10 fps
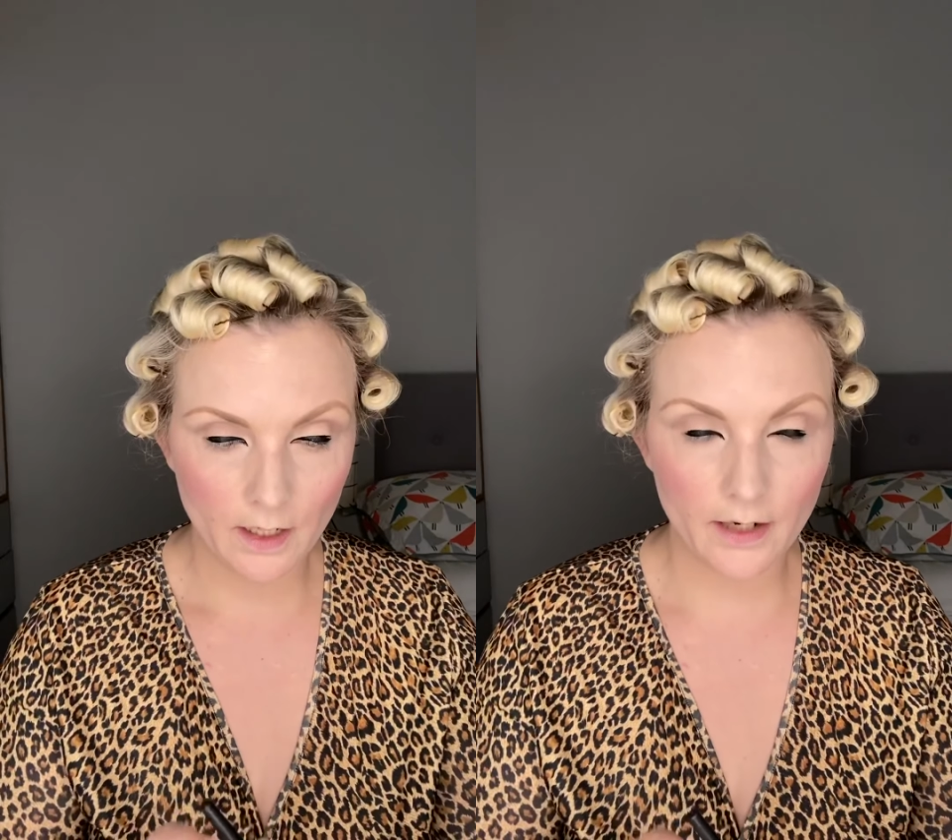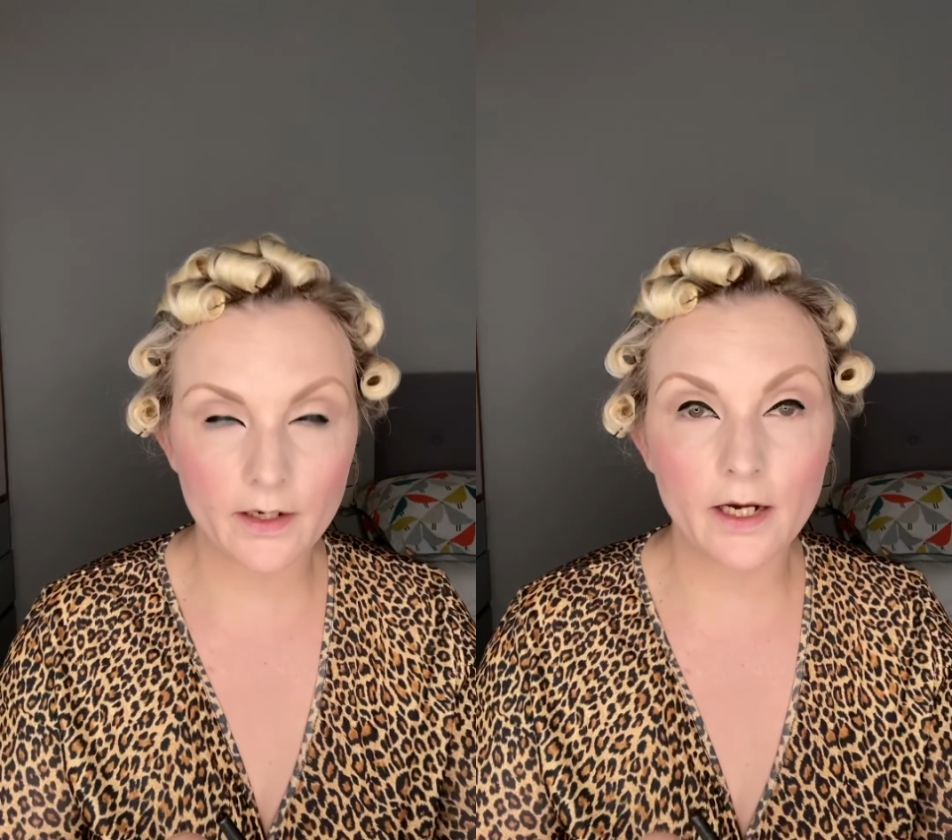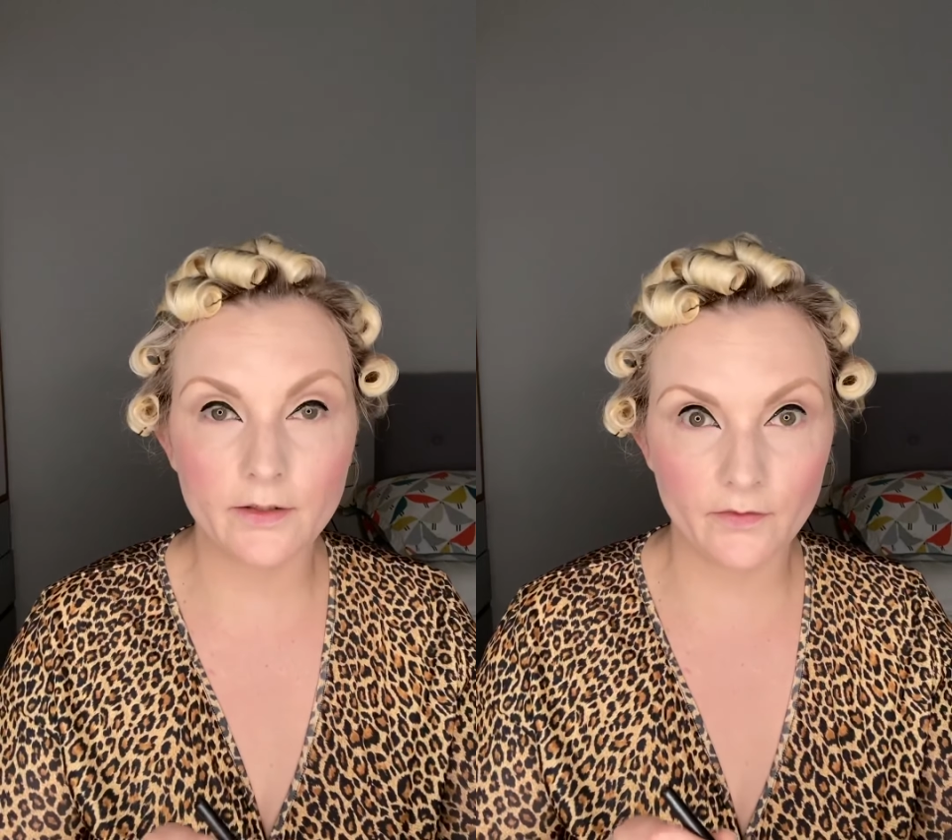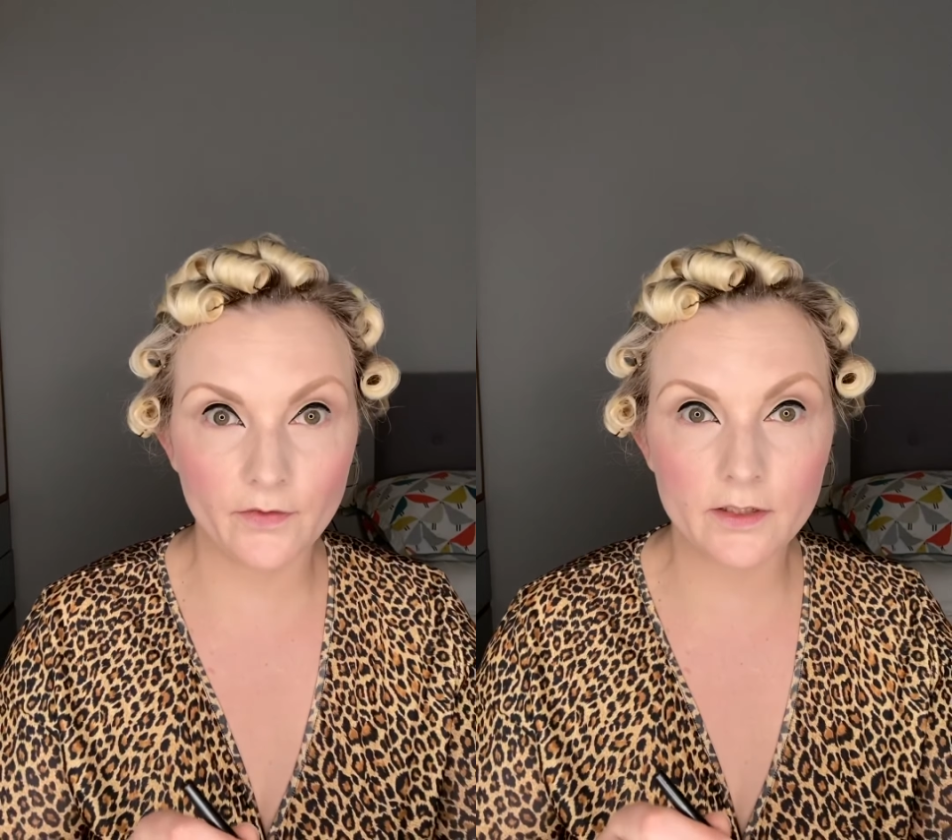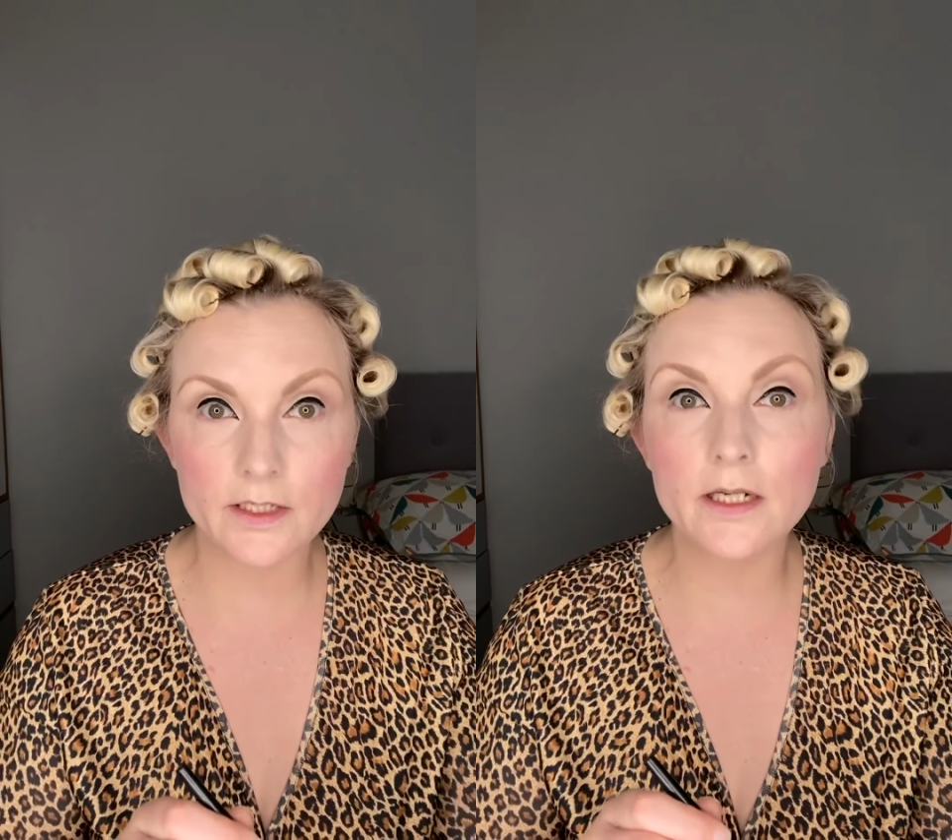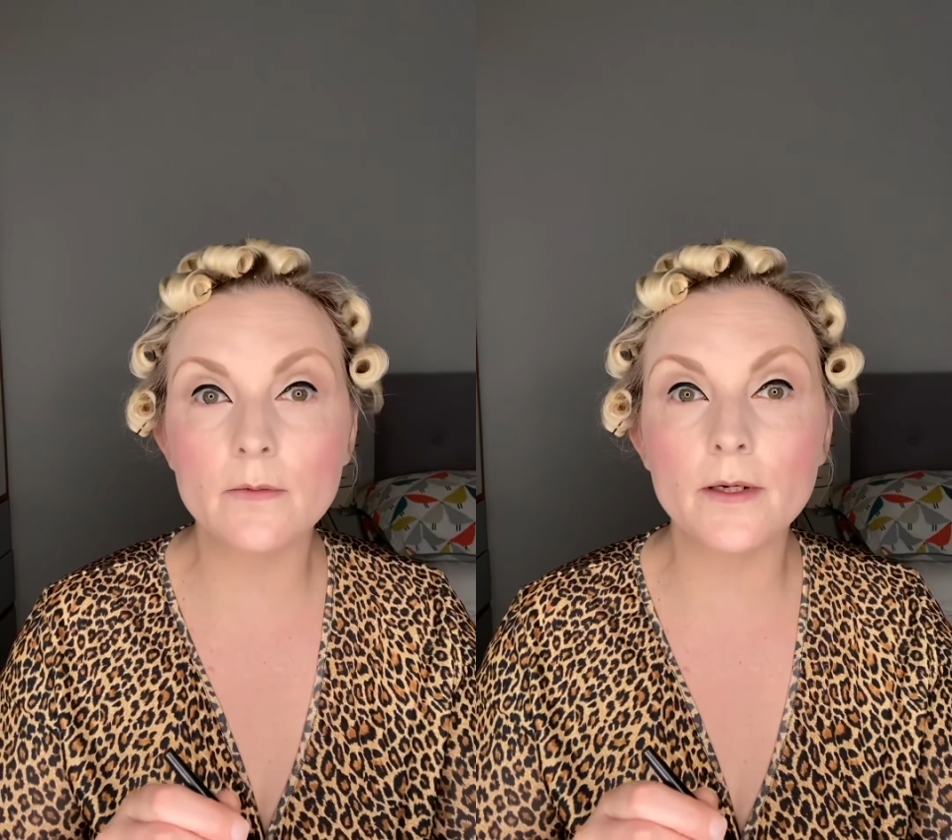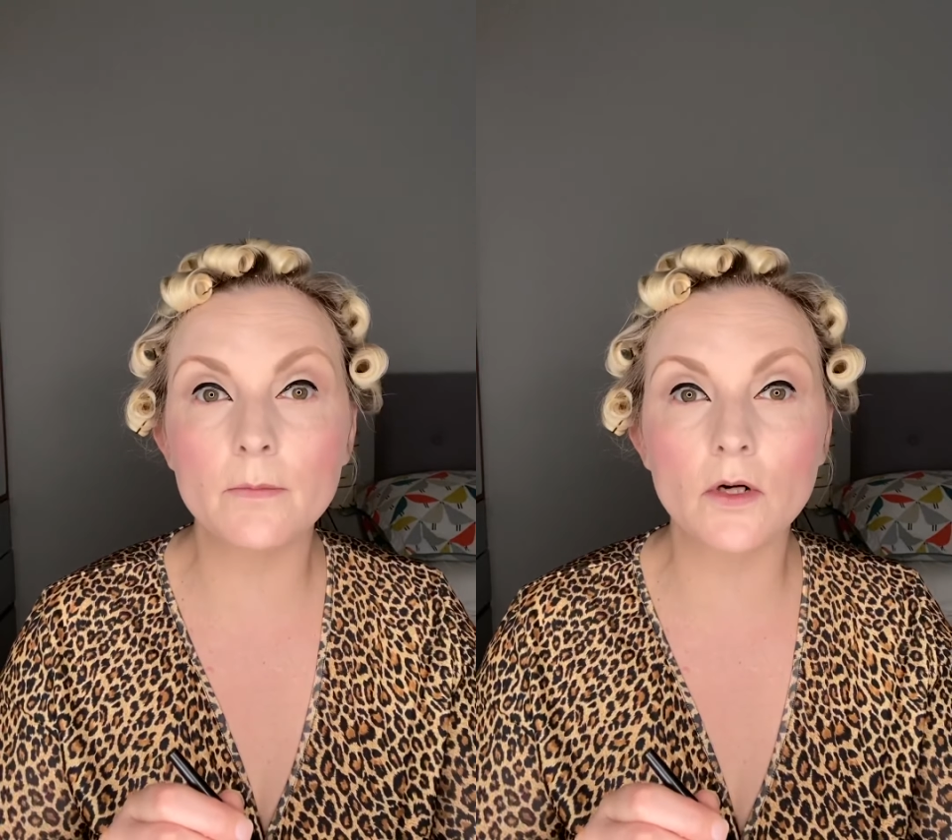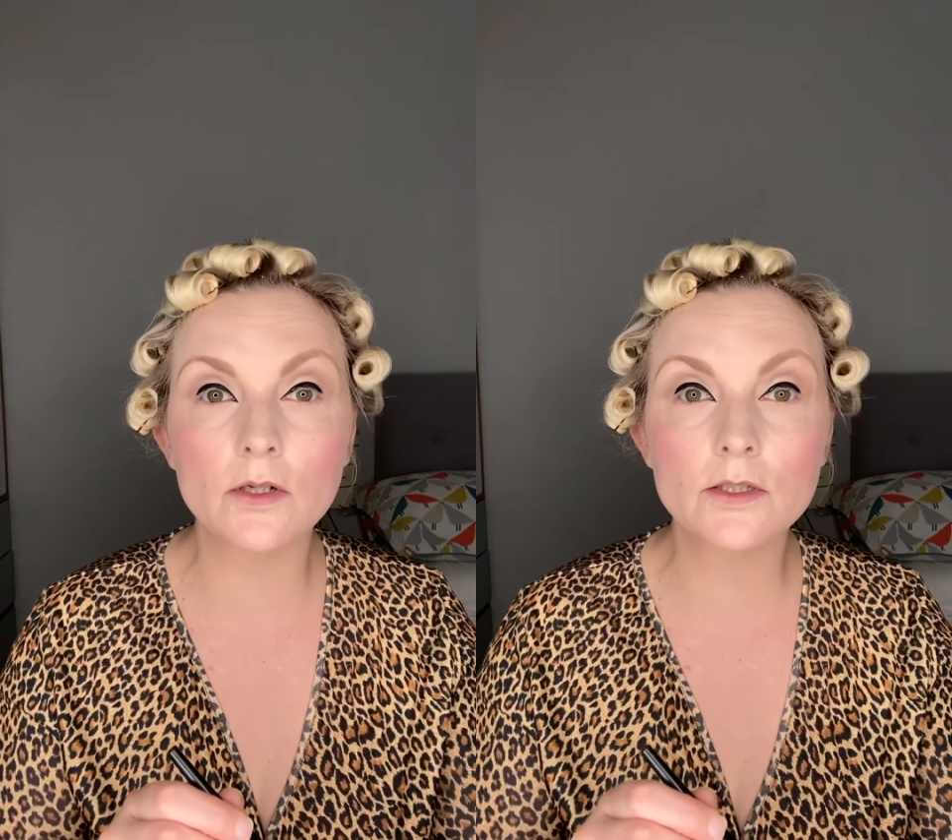I kind of filled it in a bit more